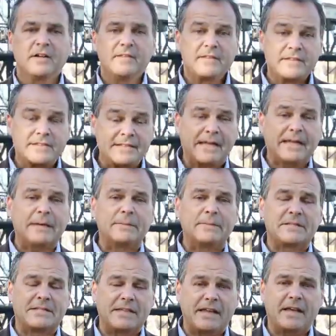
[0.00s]
The second
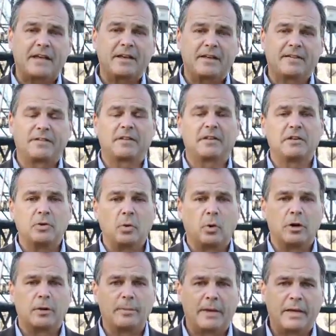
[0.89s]
mistake that you
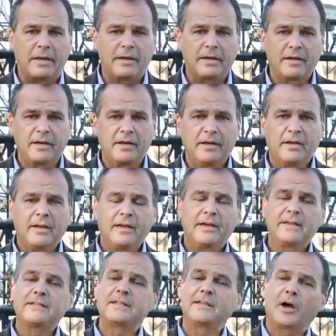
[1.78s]
don't want to make
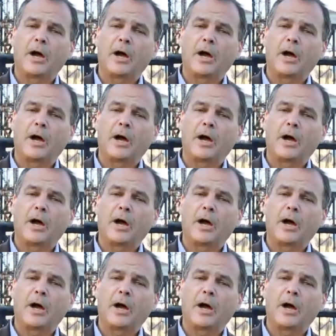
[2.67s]
is the